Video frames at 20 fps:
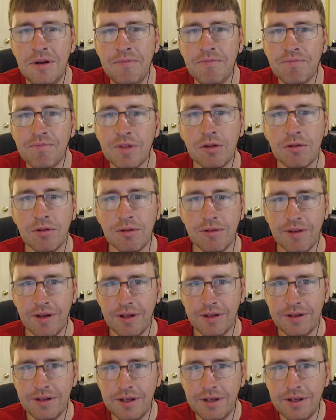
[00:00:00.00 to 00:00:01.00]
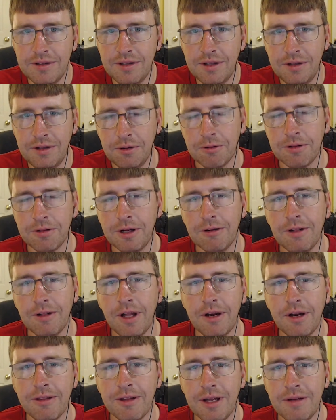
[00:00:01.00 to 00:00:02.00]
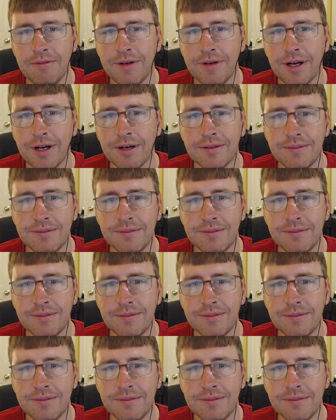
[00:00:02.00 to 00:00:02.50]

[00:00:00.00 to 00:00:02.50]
This was the North Carolina State Fair?